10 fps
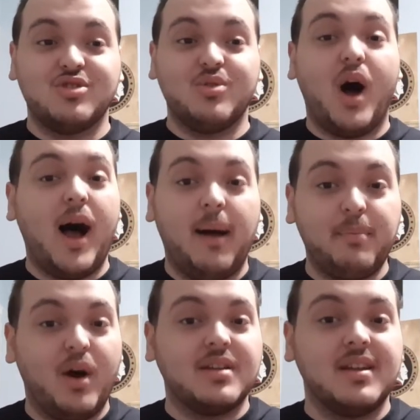to hop
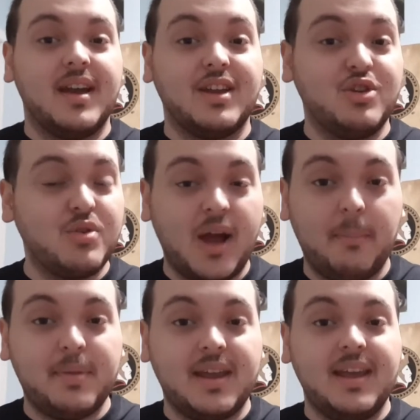on a new
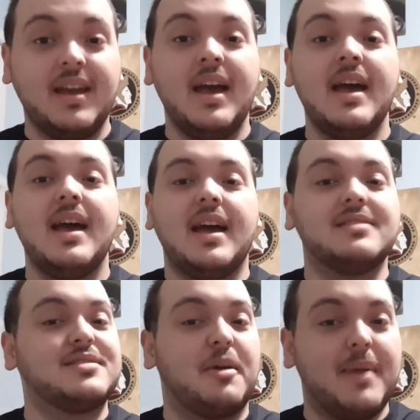company
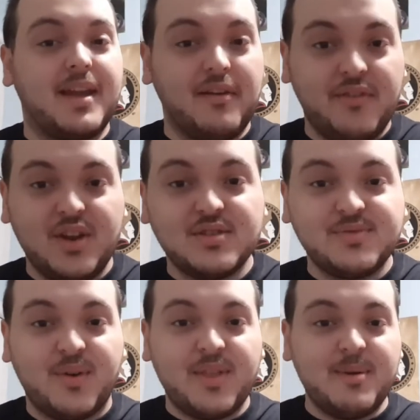and start making videos
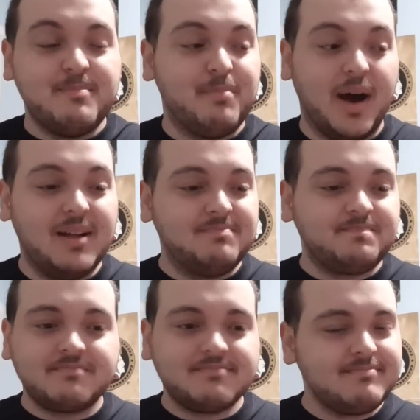for them. But
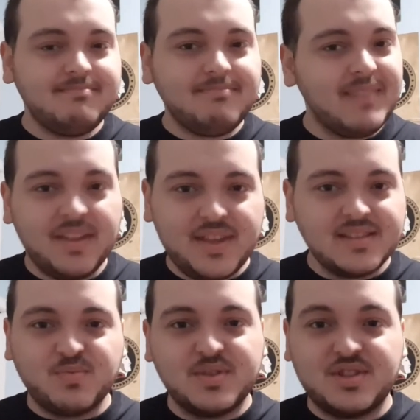
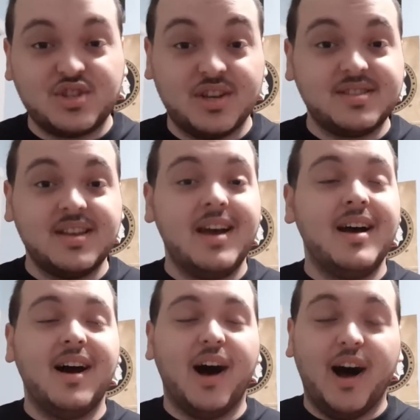this was just
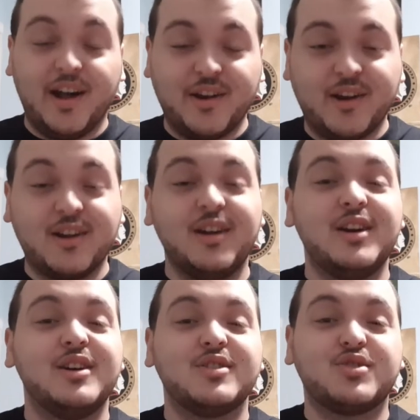utter
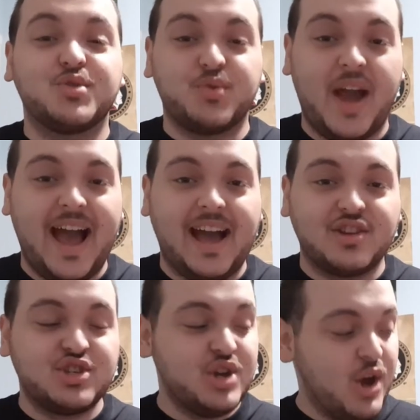
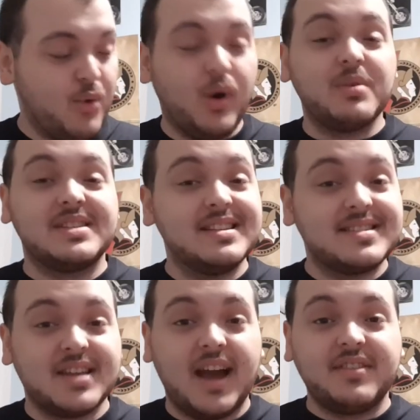trash. What was
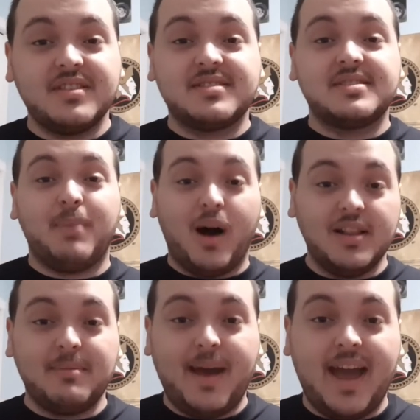inside this
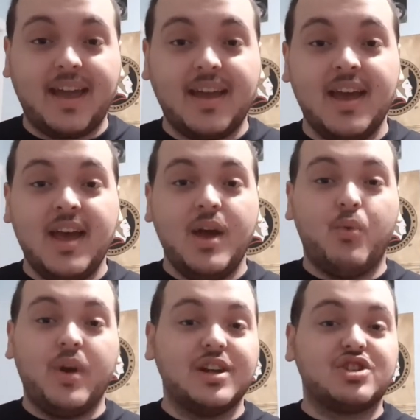poly bag,
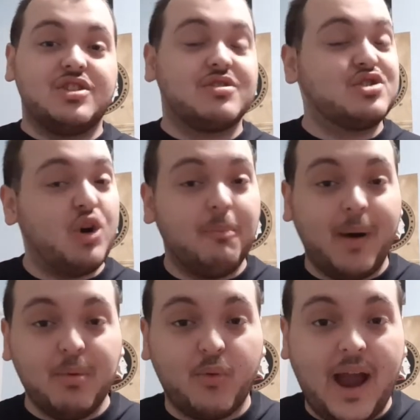which there's no
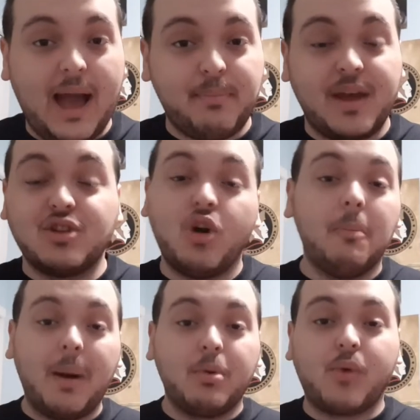bubble wrap and no
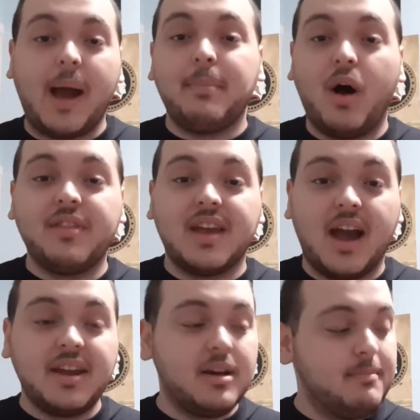bubble wrap on the
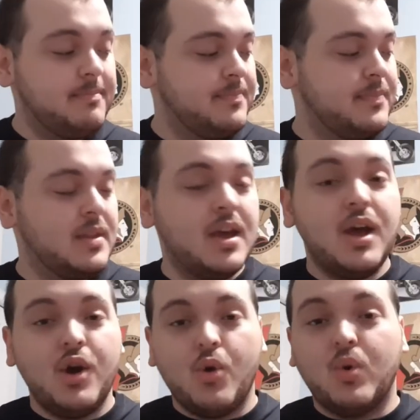item,
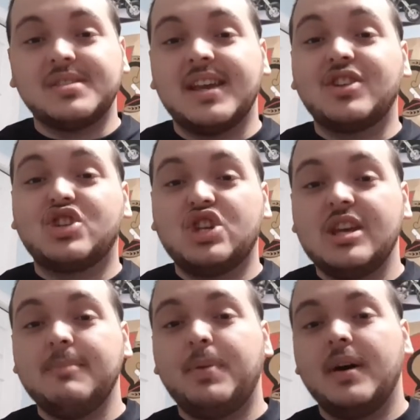was a
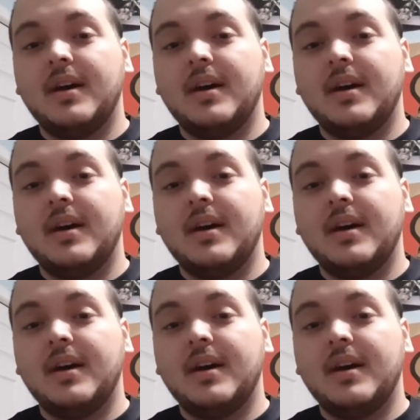cheap